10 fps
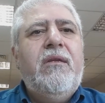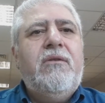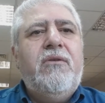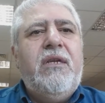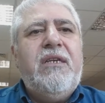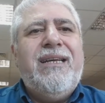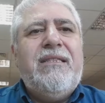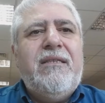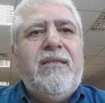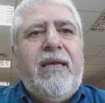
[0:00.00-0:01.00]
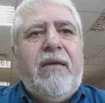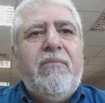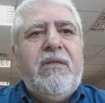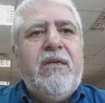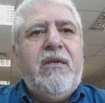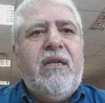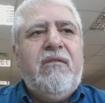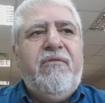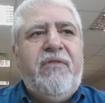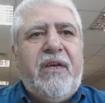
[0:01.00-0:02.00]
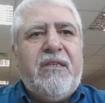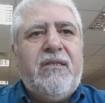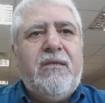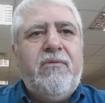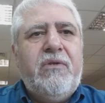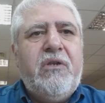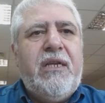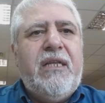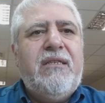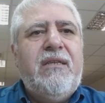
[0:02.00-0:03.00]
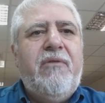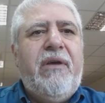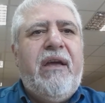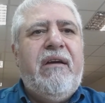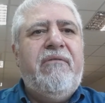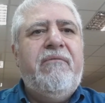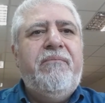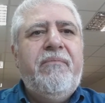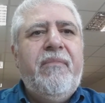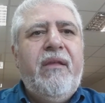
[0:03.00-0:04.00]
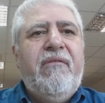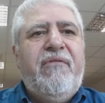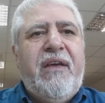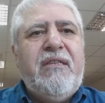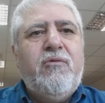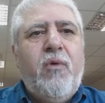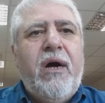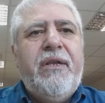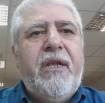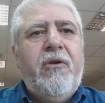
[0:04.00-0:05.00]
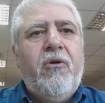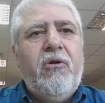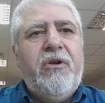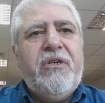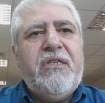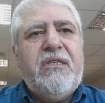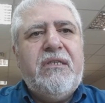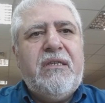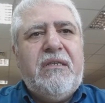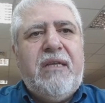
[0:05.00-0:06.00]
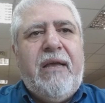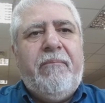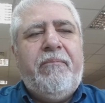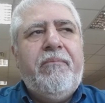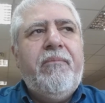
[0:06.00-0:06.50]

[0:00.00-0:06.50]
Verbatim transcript: So they are not the same. They are not fixed. We cannot say we have phase one in all industries is the same.